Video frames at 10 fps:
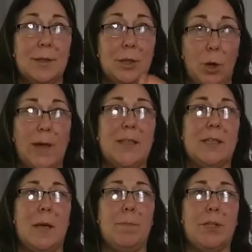Go ahead and
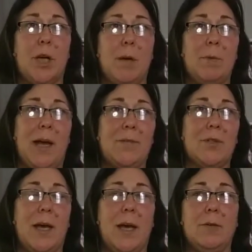get that big chop. But after
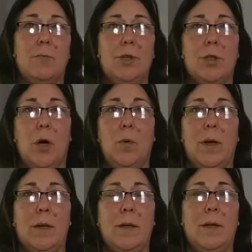that, when you go
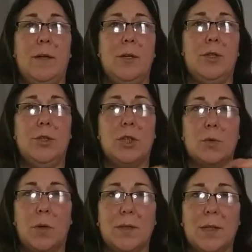in, you
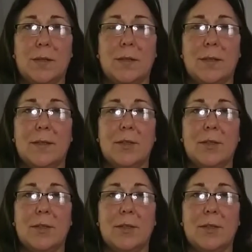just want a dusting.